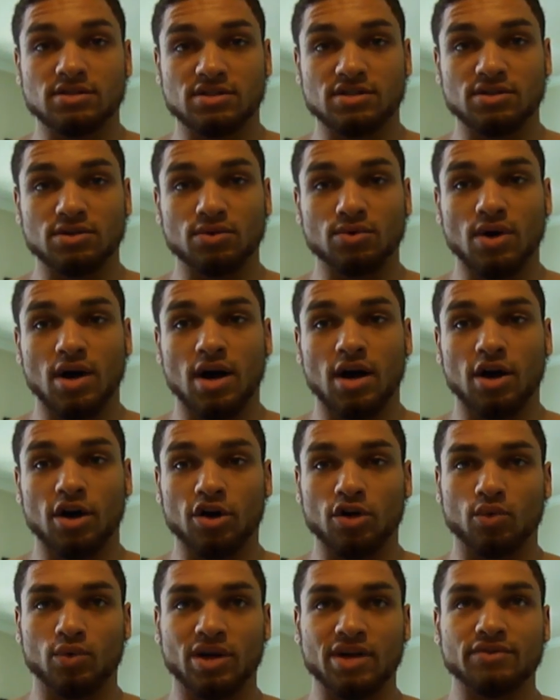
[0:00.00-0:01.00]
to,
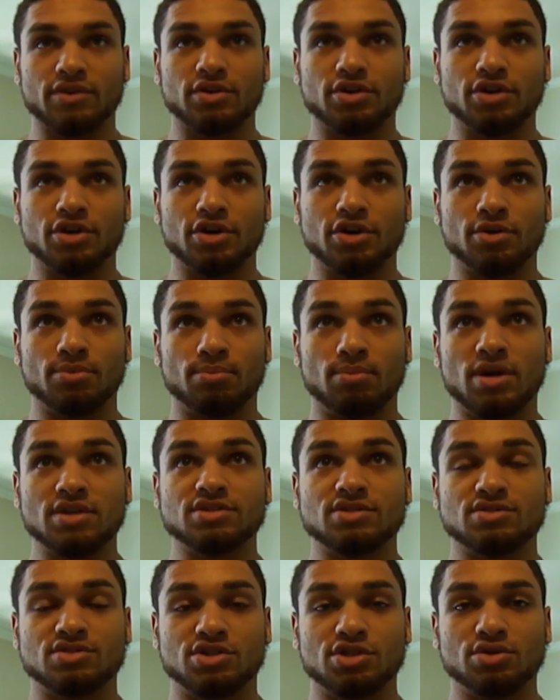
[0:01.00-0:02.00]
or whatever your
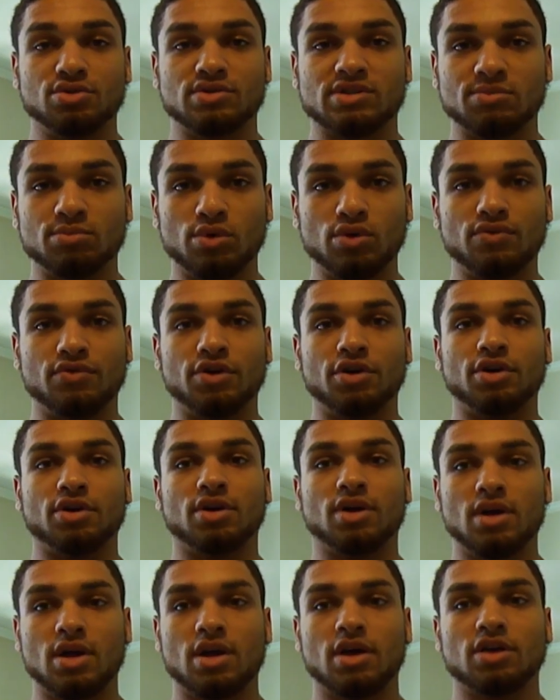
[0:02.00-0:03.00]
muscles do to move your
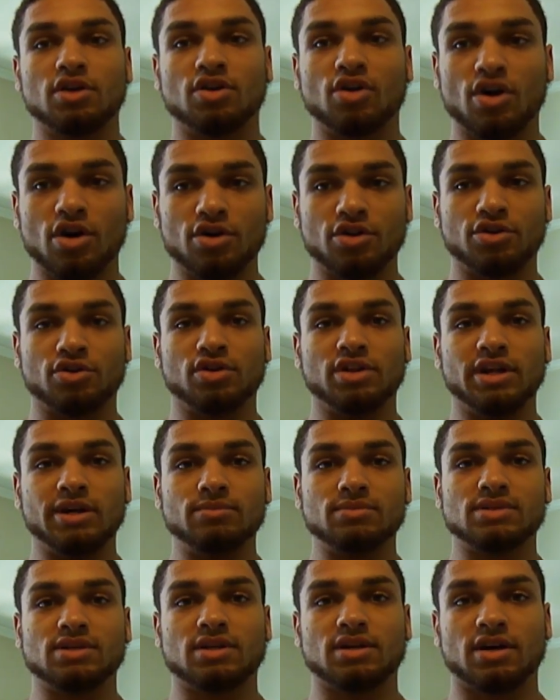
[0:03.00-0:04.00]

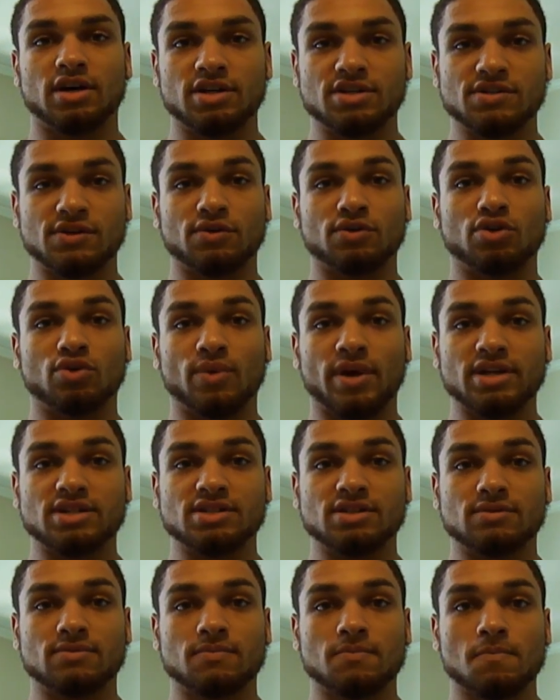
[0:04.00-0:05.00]
limbs a certain
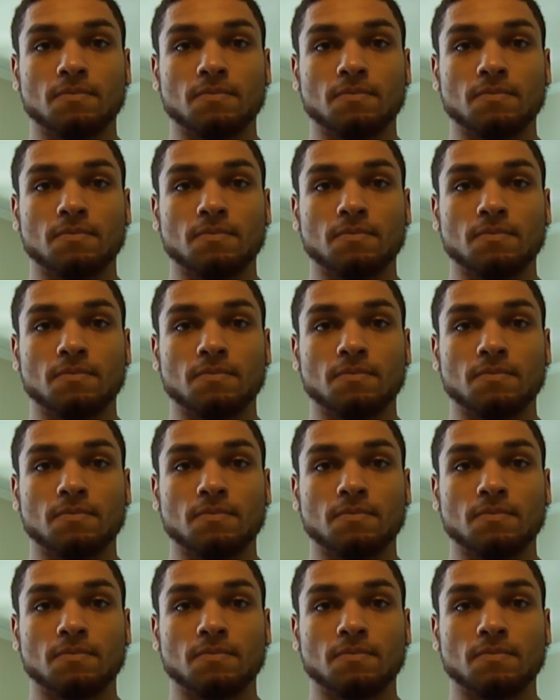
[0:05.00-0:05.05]
direction,